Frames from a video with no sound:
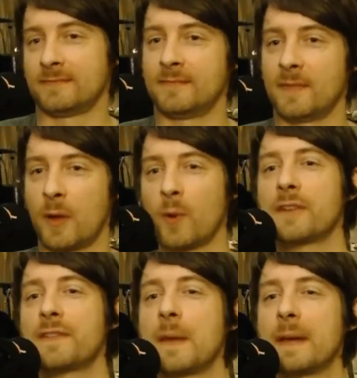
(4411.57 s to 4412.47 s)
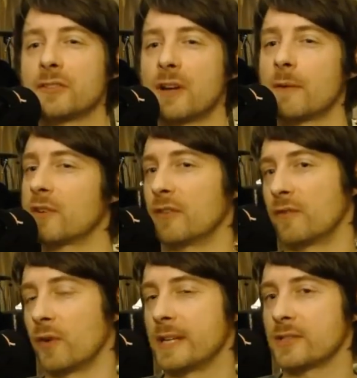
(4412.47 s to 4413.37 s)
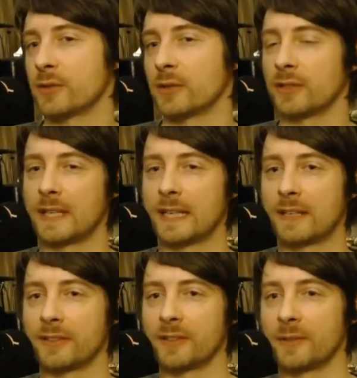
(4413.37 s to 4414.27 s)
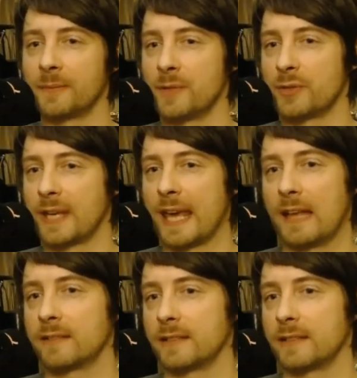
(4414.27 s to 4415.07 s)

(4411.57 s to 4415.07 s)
I wonder if they picked her up for her voice or like her musicality.